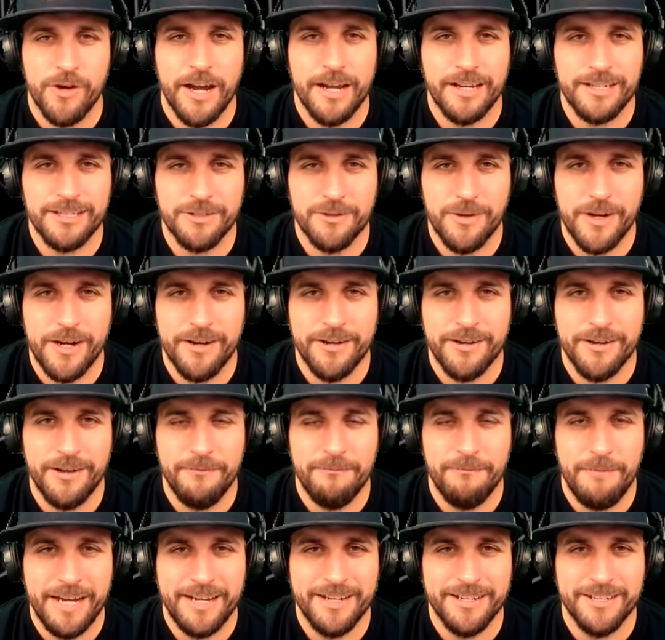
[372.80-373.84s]
squared
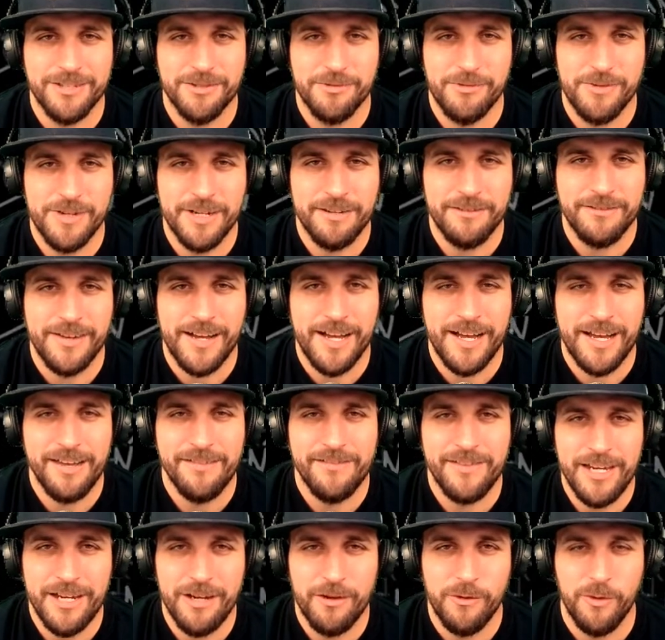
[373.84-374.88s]
minus 25
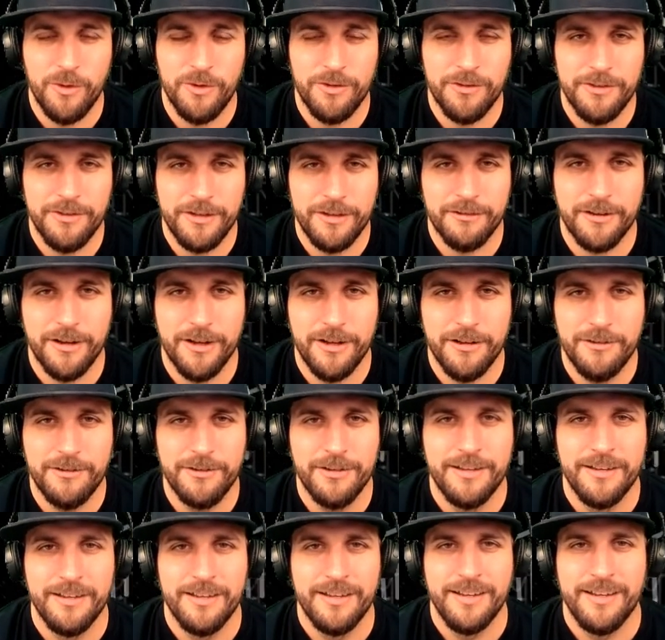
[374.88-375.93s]
equals 0,
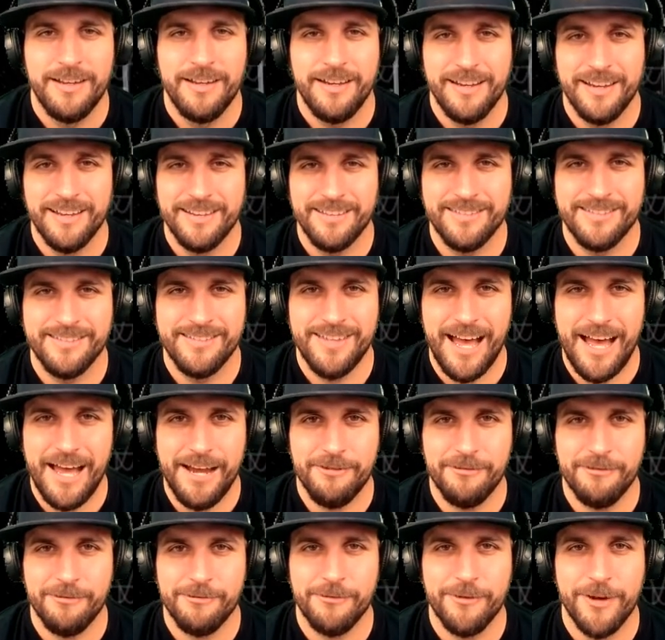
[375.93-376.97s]
it's not
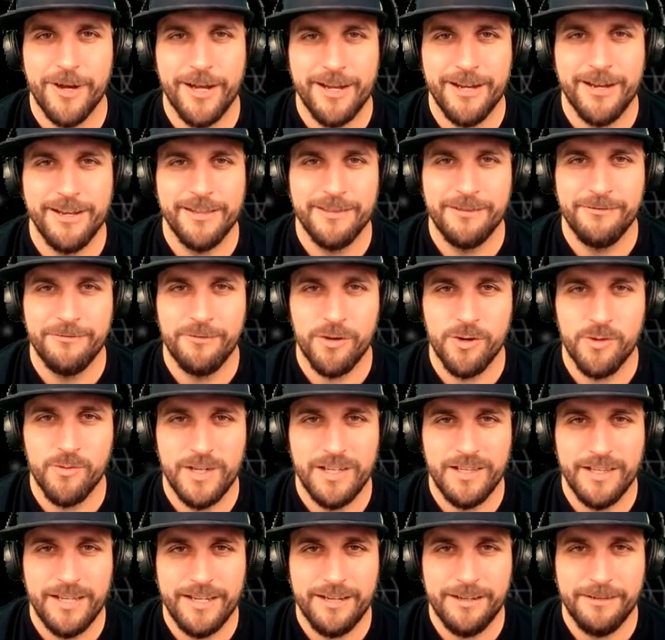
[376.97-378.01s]
written in the form we
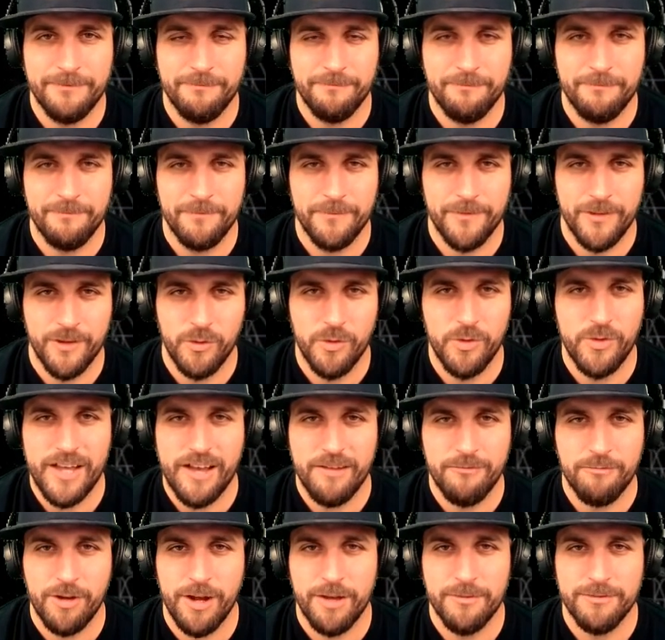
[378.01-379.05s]
like. So when we
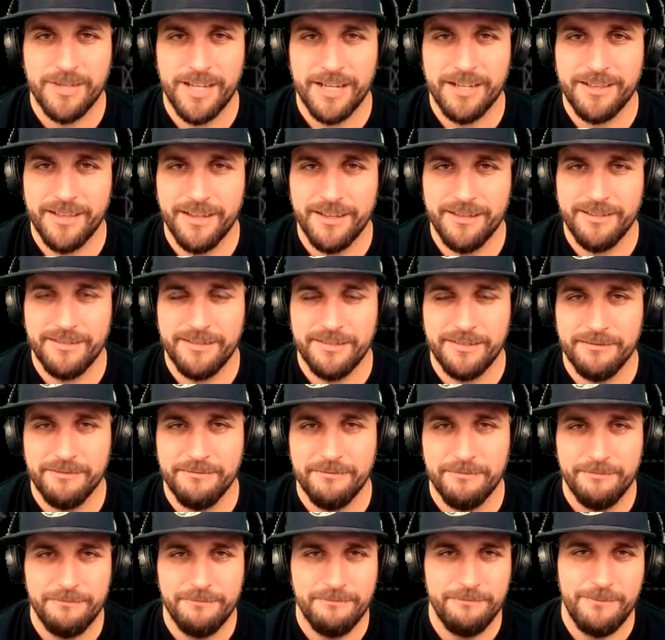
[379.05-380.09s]
have problems like this,
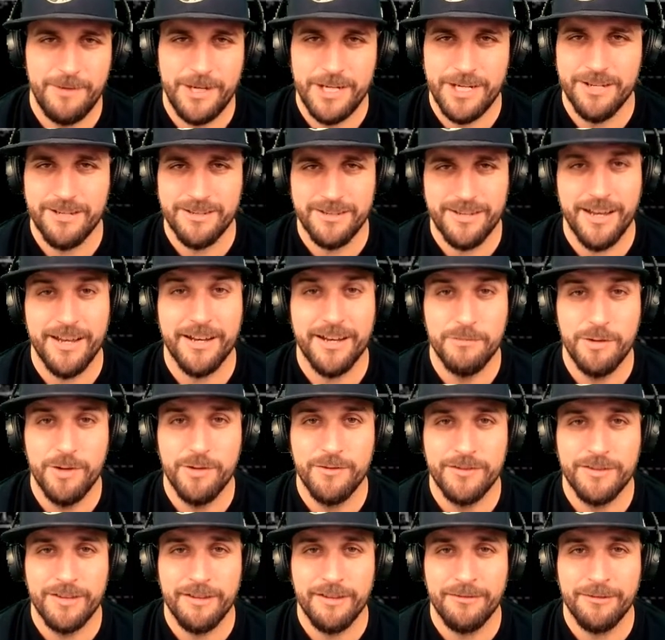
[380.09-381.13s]
we just got to move
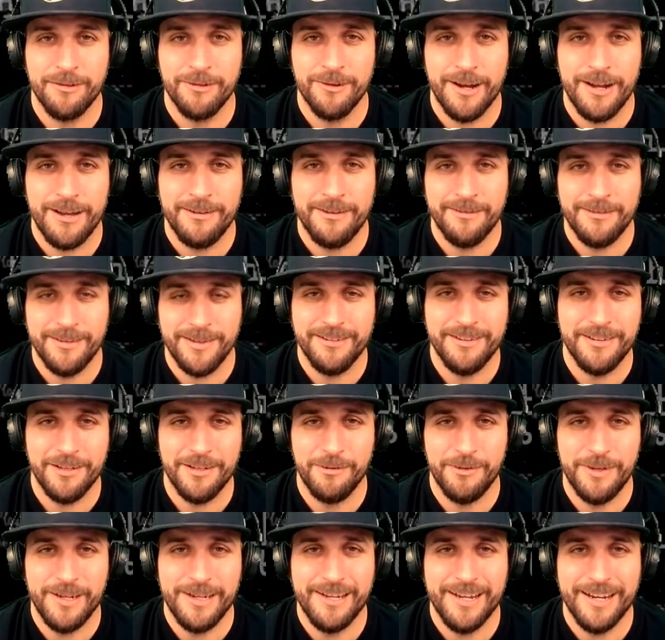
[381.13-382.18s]
stuff around until
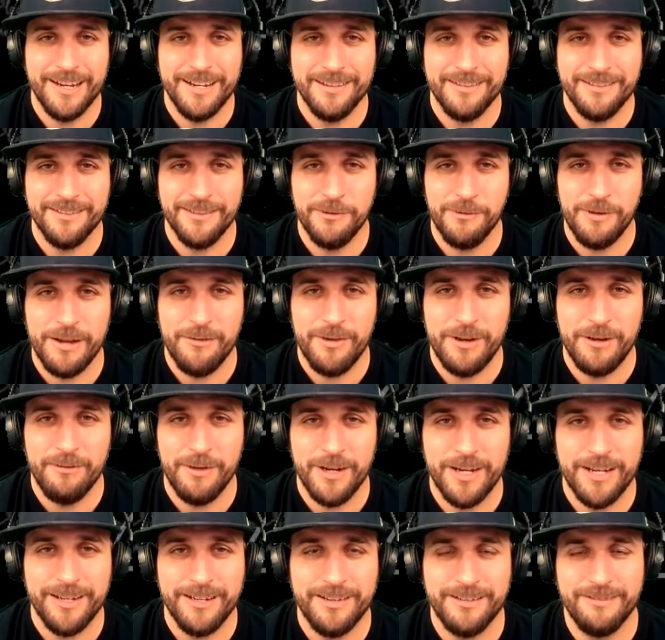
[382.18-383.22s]
we get it the way we
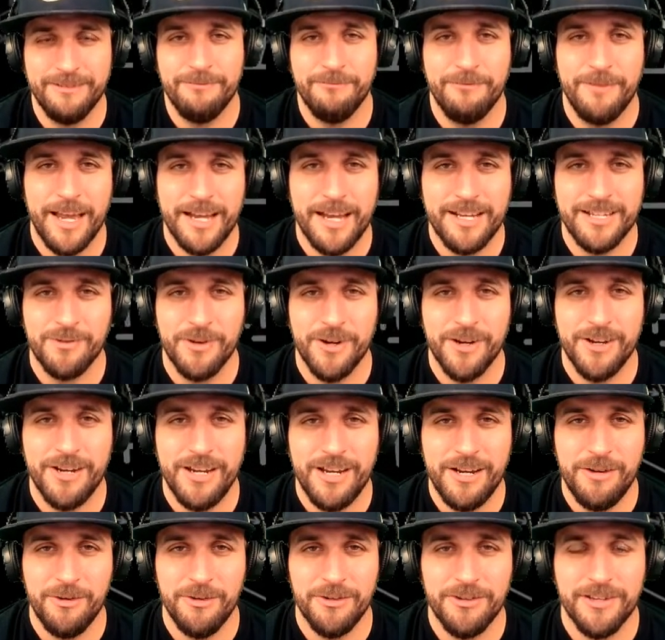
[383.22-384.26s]
want it. X squared
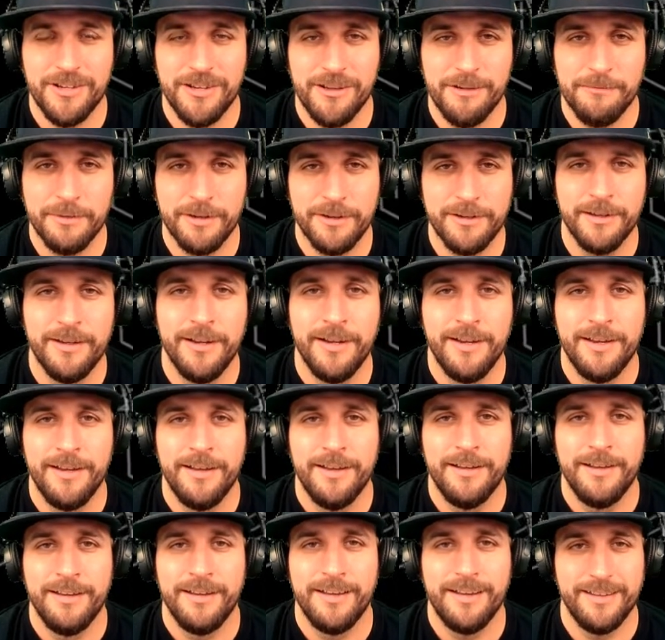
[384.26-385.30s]
equals a number,
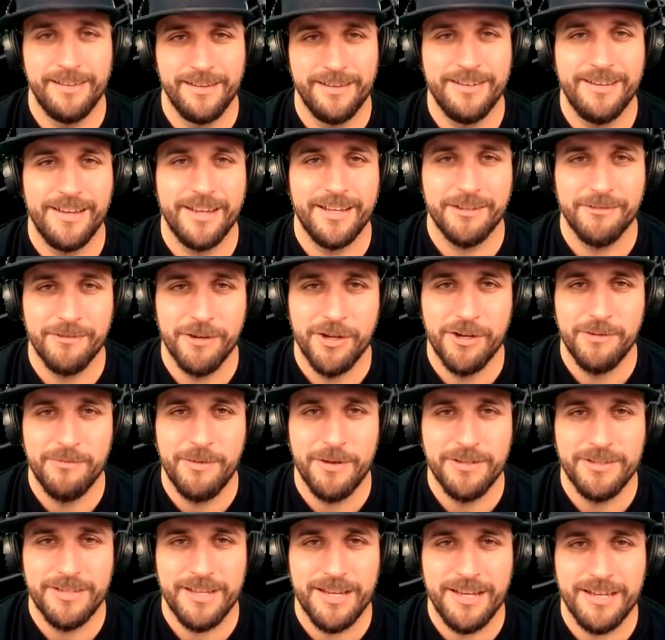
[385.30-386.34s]
and then take the root of
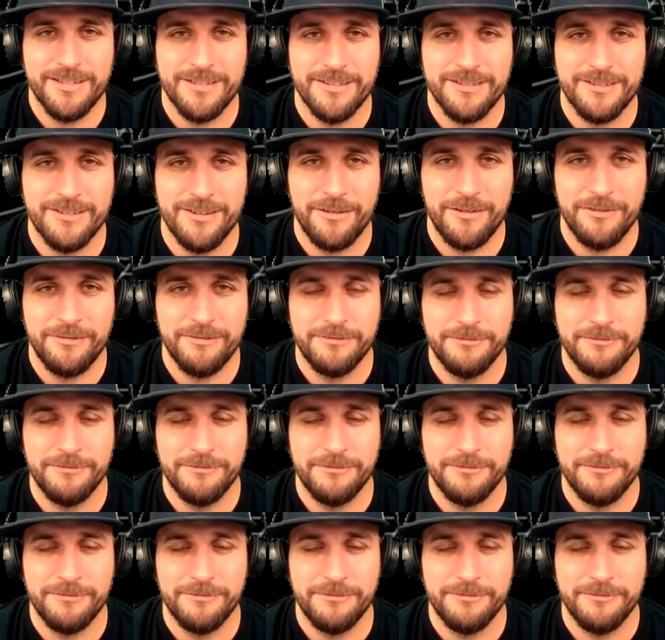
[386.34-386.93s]
both sides and solve.